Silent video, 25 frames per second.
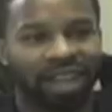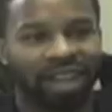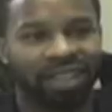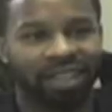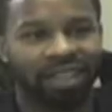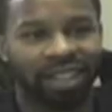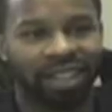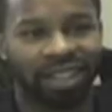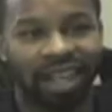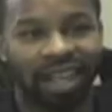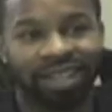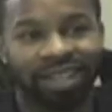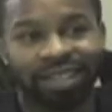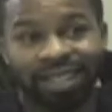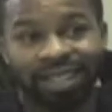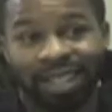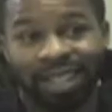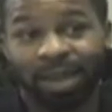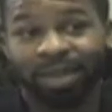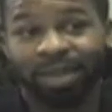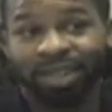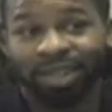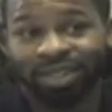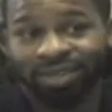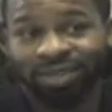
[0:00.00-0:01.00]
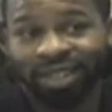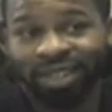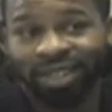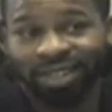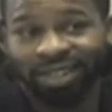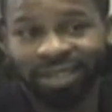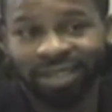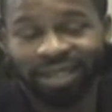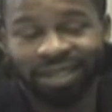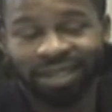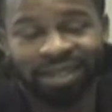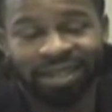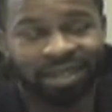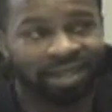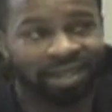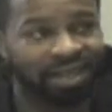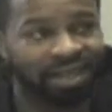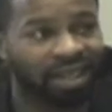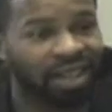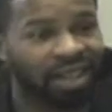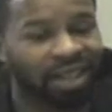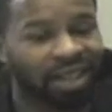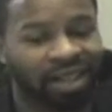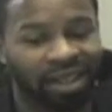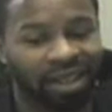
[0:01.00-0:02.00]
can actually demonstrate its
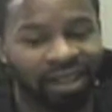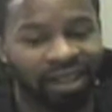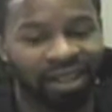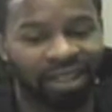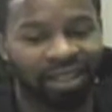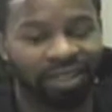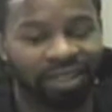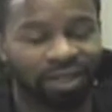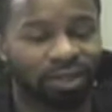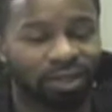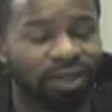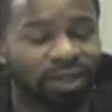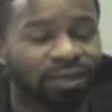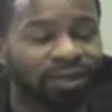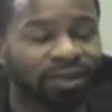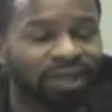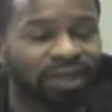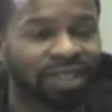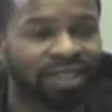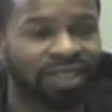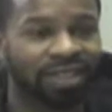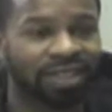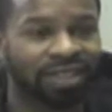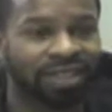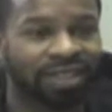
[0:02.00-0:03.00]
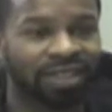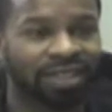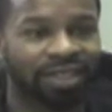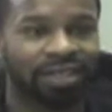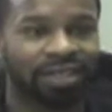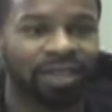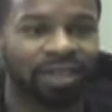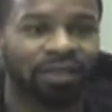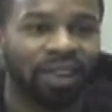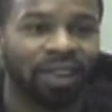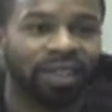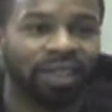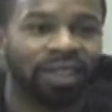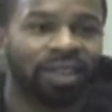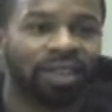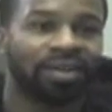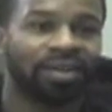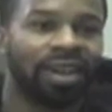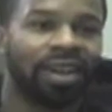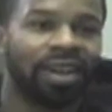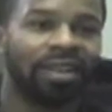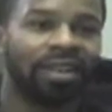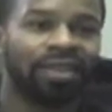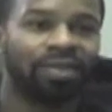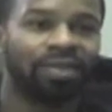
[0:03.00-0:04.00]
its usefulness. Because you know, if I look
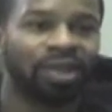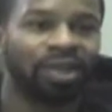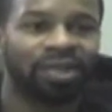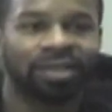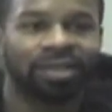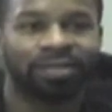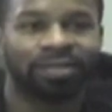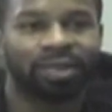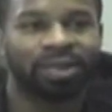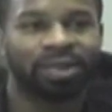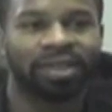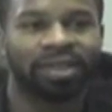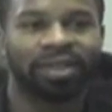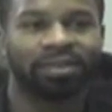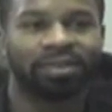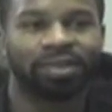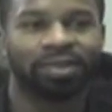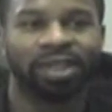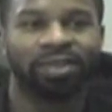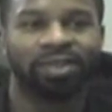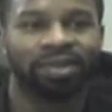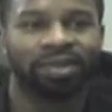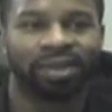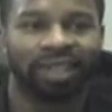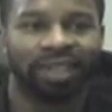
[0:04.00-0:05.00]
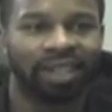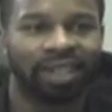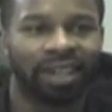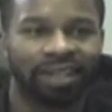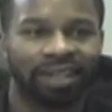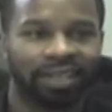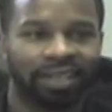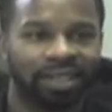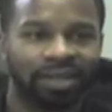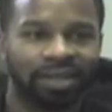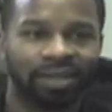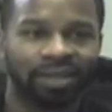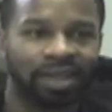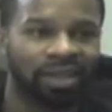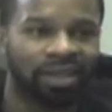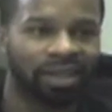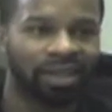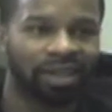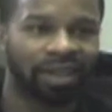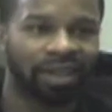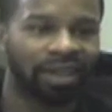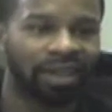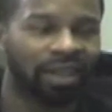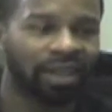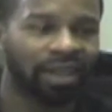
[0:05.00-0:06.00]
around and most most of the people that I deal with,
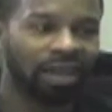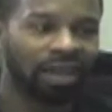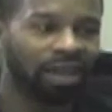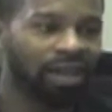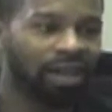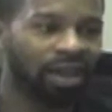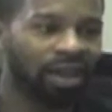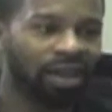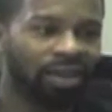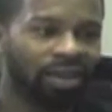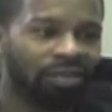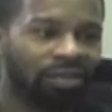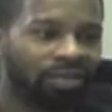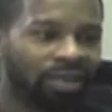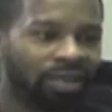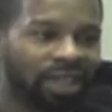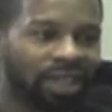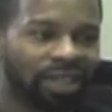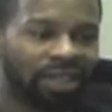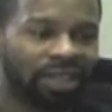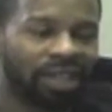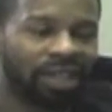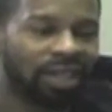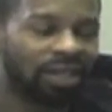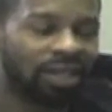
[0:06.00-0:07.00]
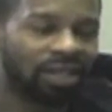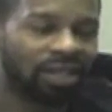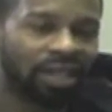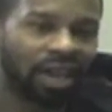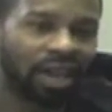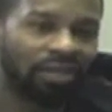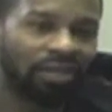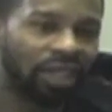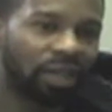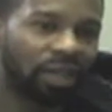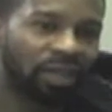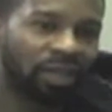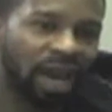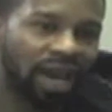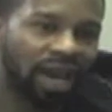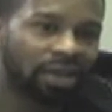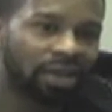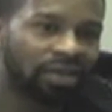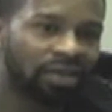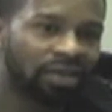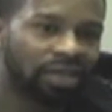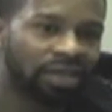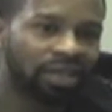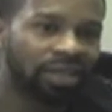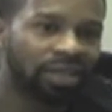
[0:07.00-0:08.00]
um, education has not really
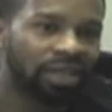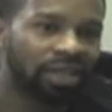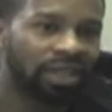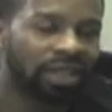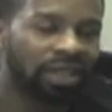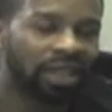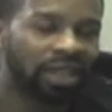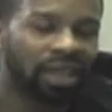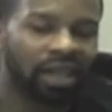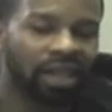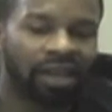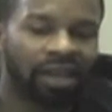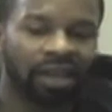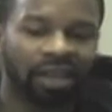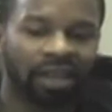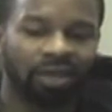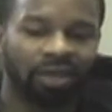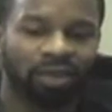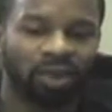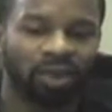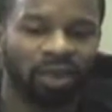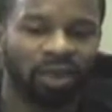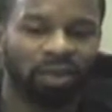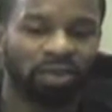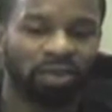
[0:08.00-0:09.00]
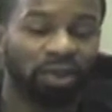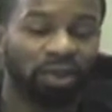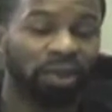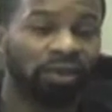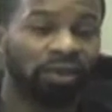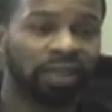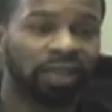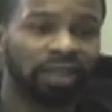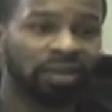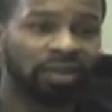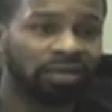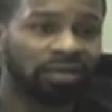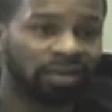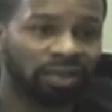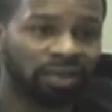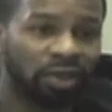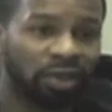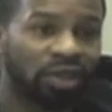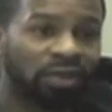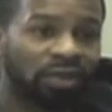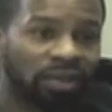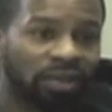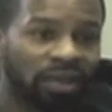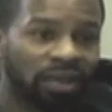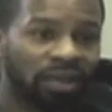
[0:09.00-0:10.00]
mattered um, or proven
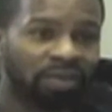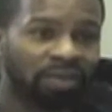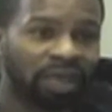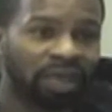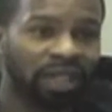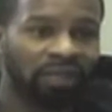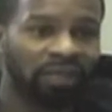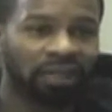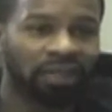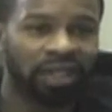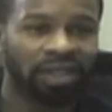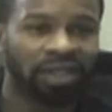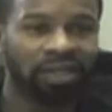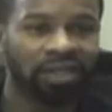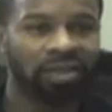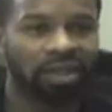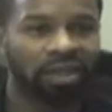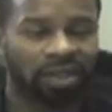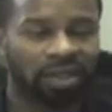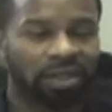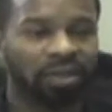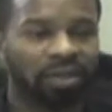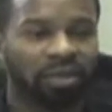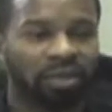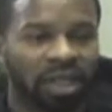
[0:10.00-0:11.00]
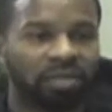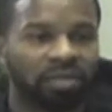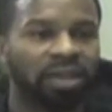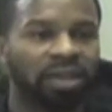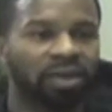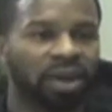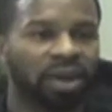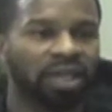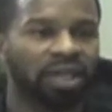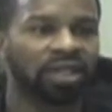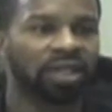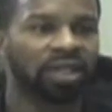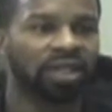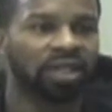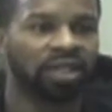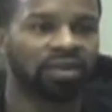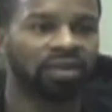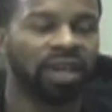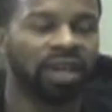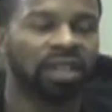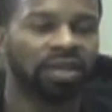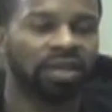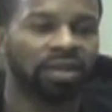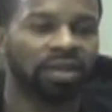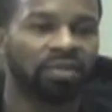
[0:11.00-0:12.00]
useful and beneficial. It's going to make me question it,
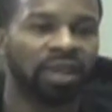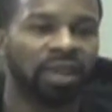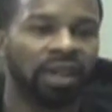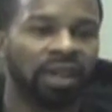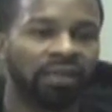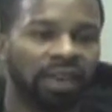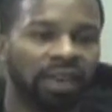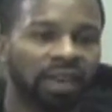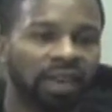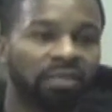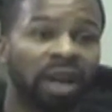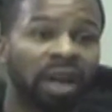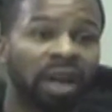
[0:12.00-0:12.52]
right? So it may affect my